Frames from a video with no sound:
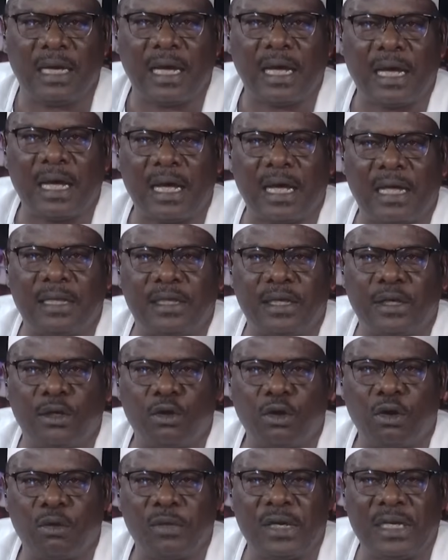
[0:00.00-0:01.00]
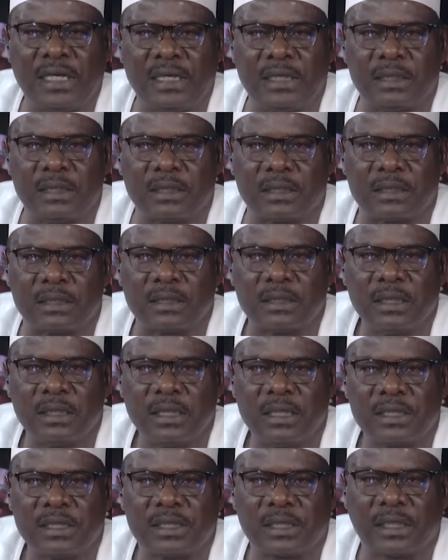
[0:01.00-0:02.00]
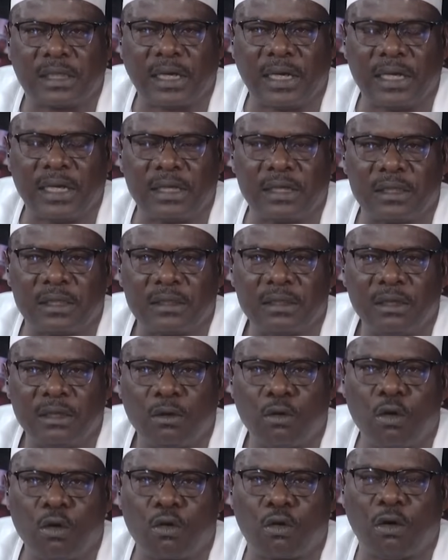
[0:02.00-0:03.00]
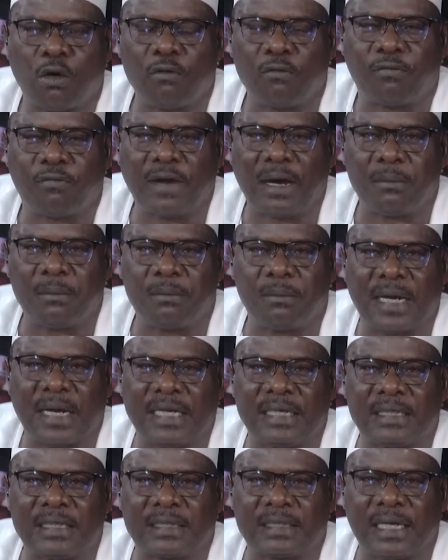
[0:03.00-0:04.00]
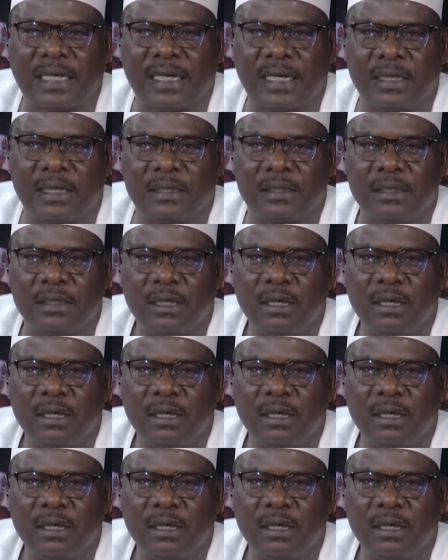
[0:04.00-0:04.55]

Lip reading: are the nominees screened or confirmed by the Senate